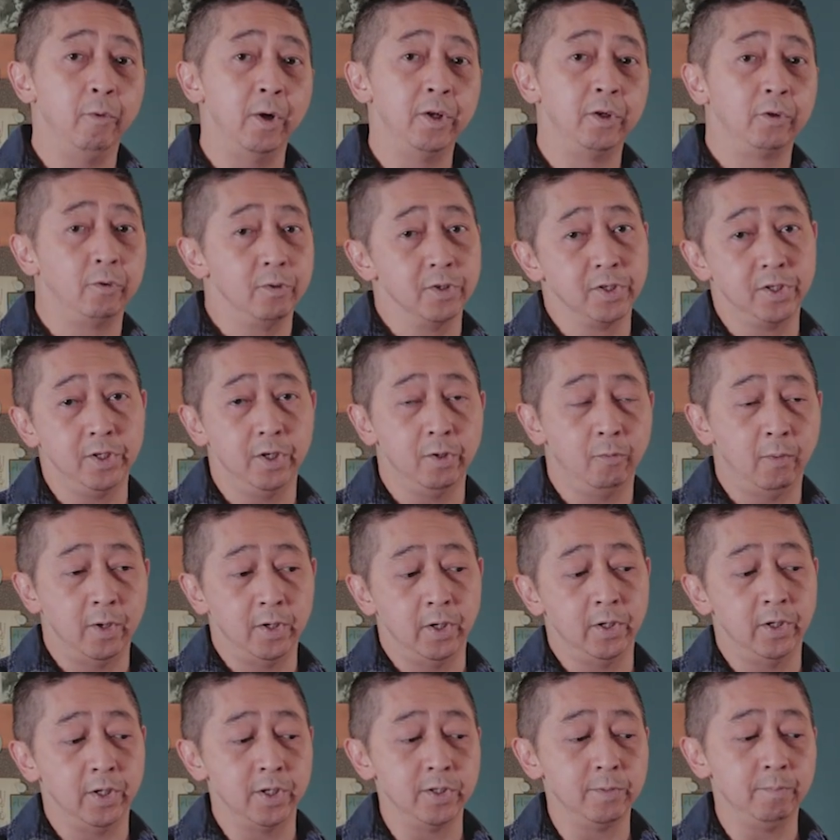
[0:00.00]
want to consider one
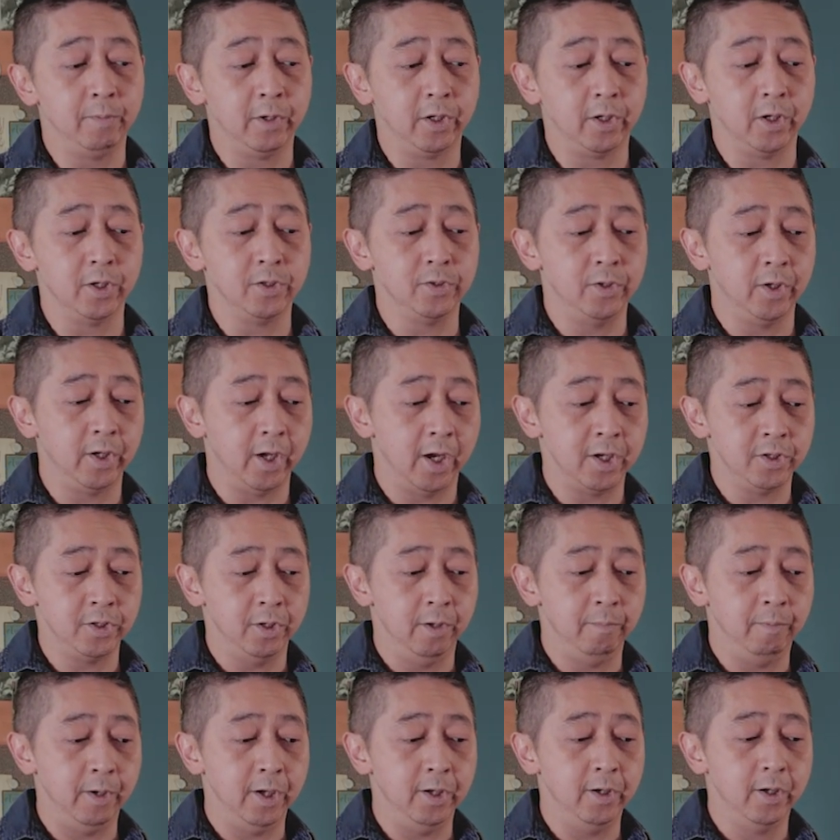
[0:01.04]
of this because you can
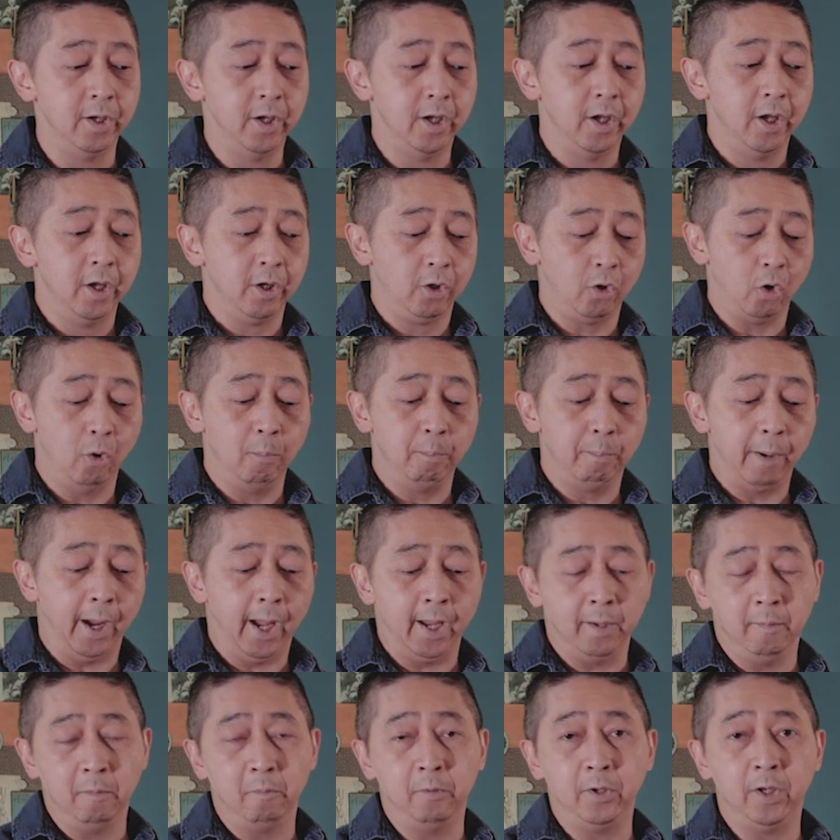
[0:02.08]
actually be
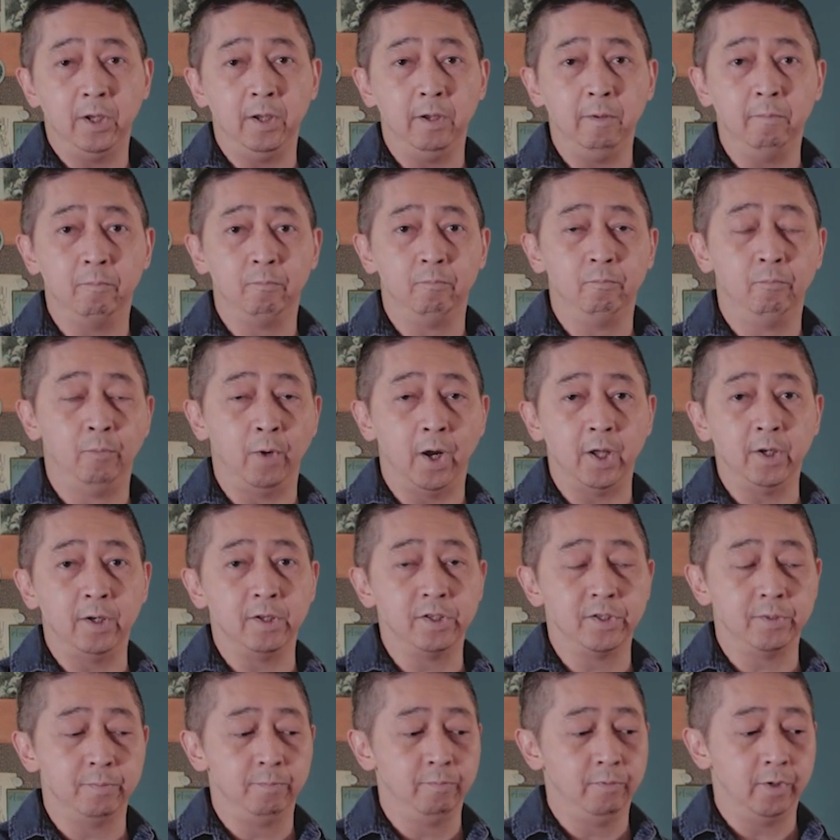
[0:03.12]
compatible with the broader
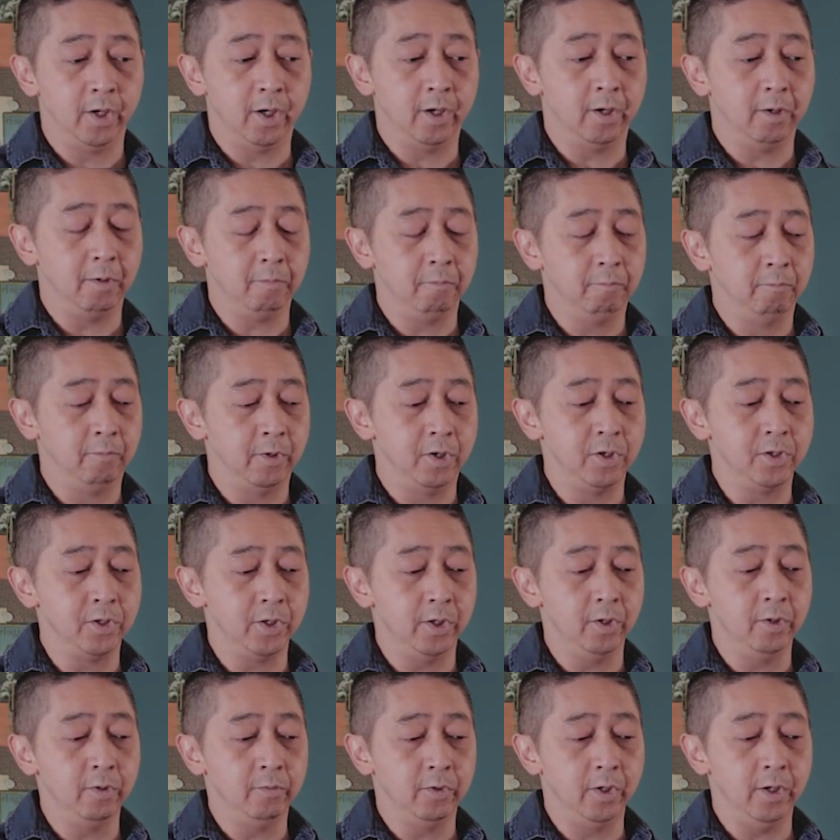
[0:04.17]
uh,
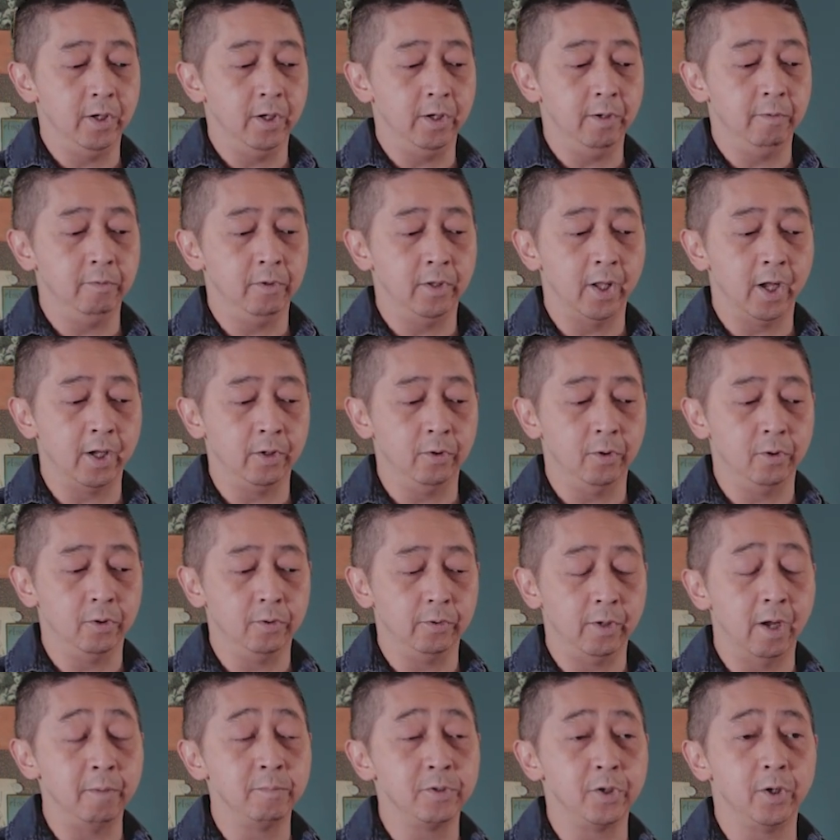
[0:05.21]
version, the
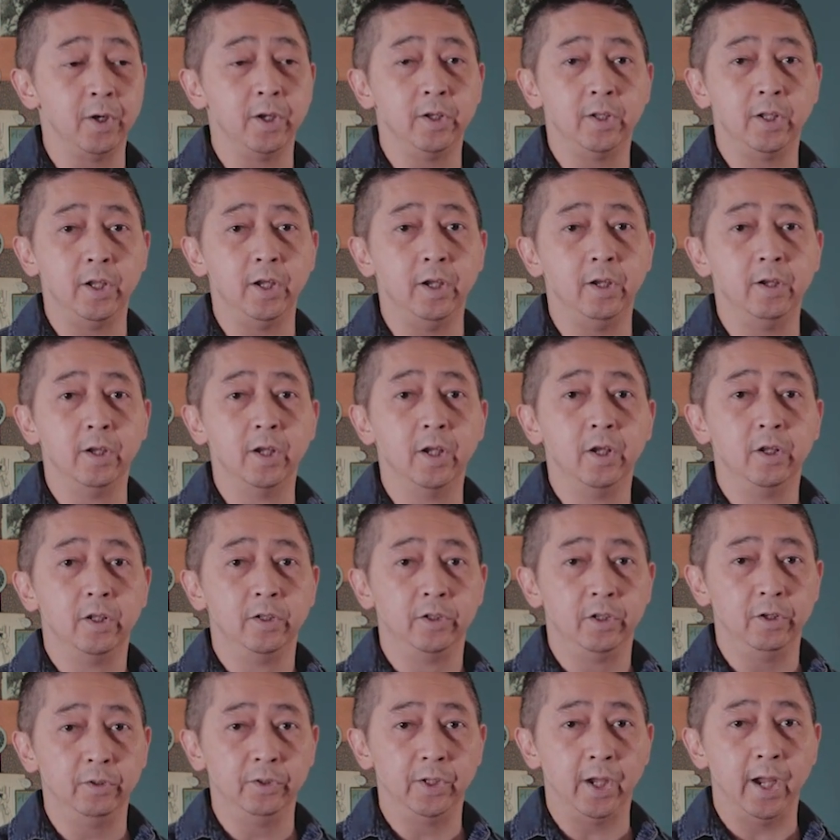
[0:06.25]
Nano, I'm sorry, the
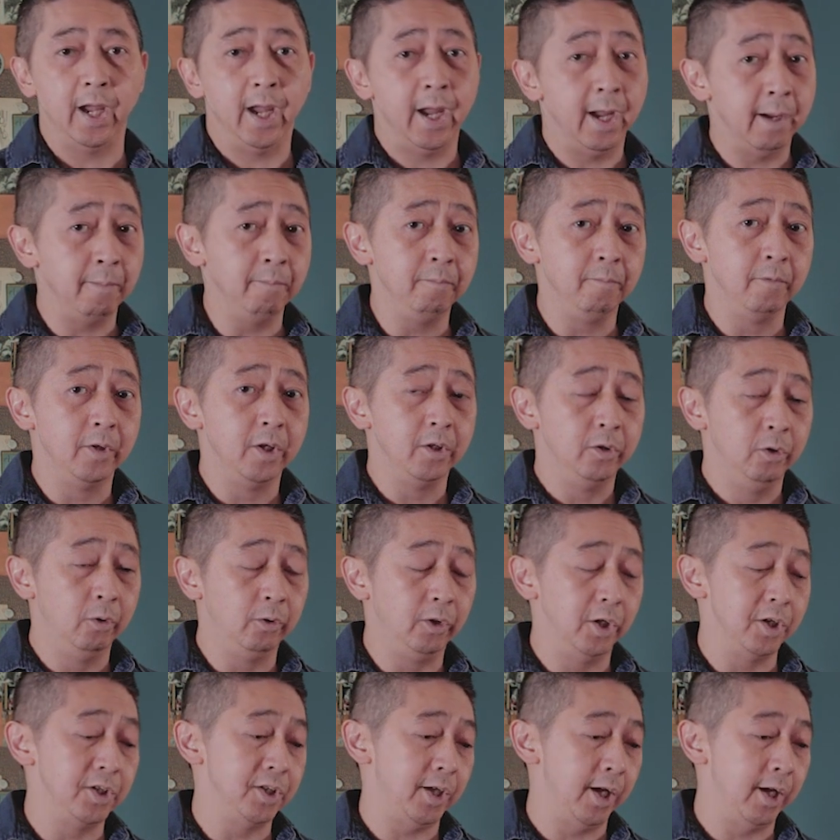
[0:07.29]
Tilta M,
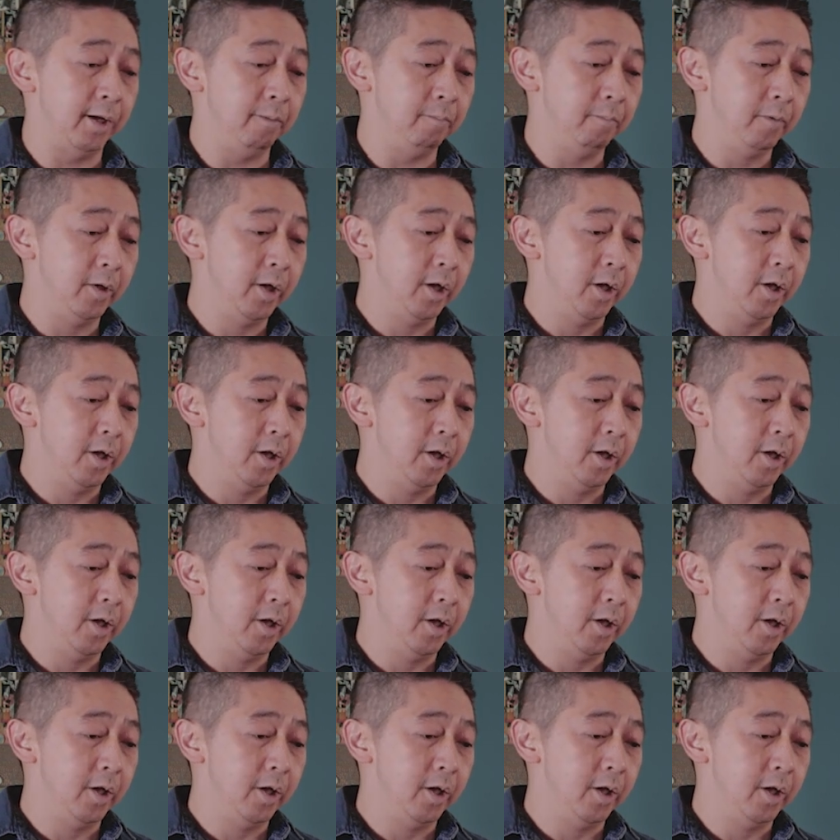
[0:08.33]
Nucleus M.